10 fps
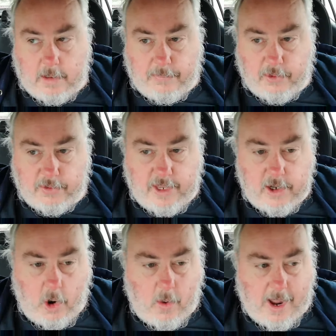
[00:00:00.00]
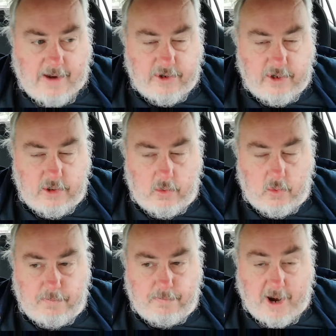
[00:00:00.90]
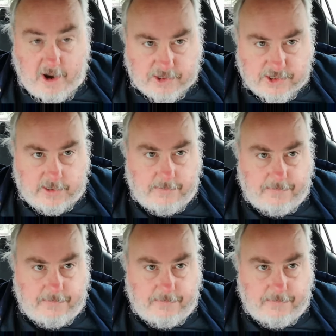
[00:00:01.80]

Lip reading: But they go after you personally